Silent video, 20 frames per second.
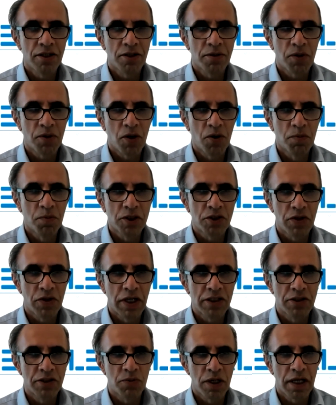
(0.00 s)
You could almost
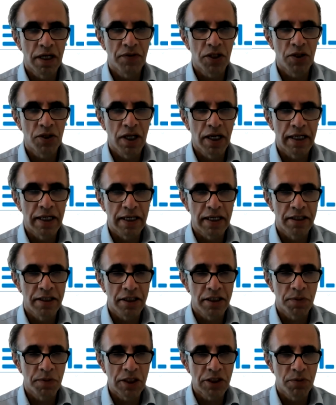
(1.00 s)
raise whatever you like. I
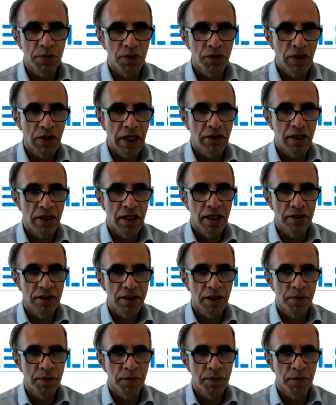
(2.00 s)
think, especially with rare earths.